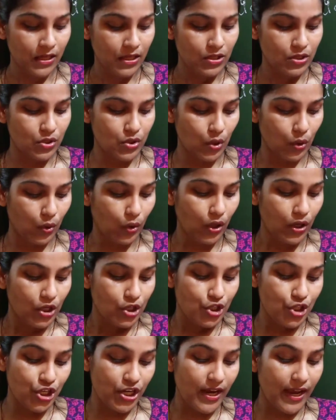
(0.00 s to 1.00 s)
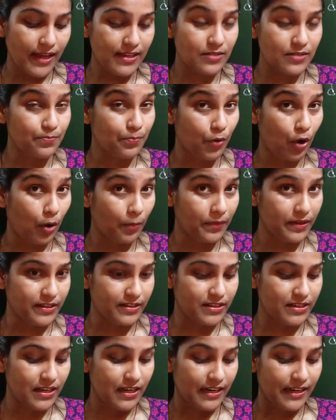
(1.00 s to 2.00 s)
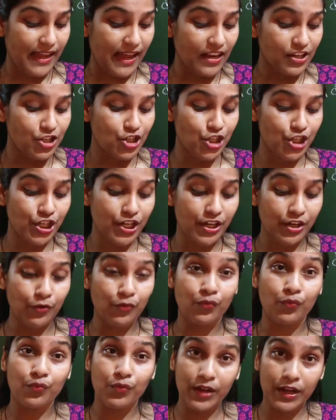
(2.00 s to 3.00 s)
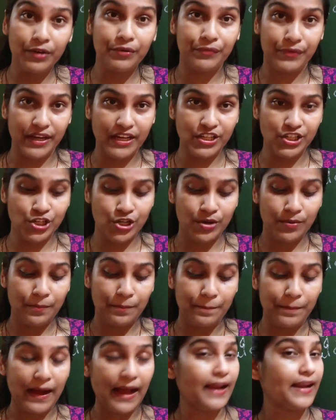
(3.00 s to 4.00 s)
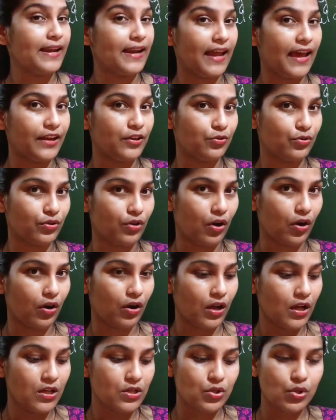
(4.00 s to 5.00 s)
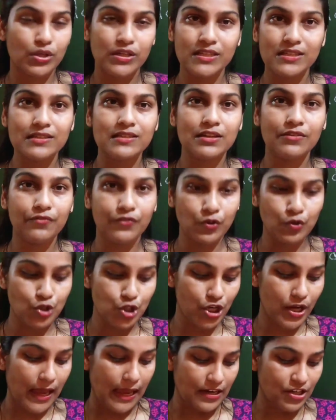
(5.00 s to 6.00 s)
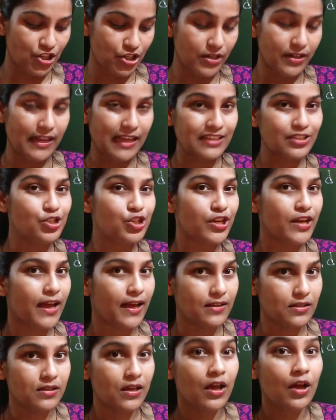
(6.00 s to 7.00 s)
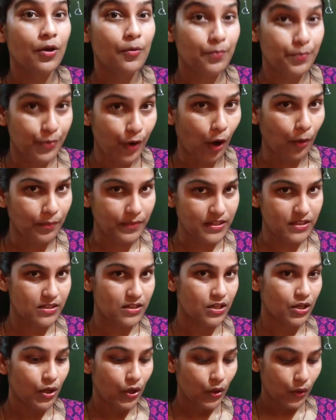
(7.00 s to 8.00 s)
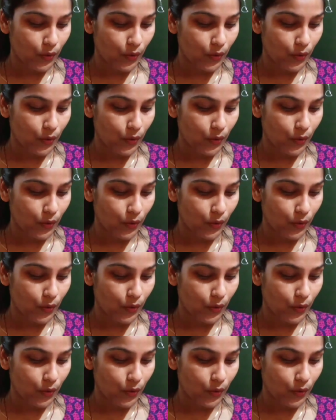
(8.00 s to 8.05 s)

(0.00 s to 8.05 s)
So she has promised that she will reach by 9 o'clock. So this is the future action that she has promised.